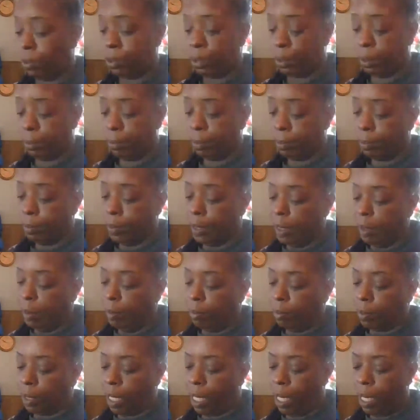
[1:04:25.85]
Really,
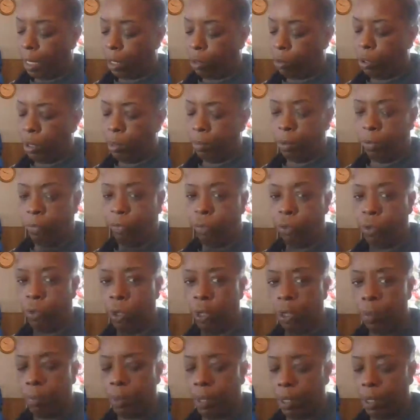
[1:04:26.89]
I had quit before,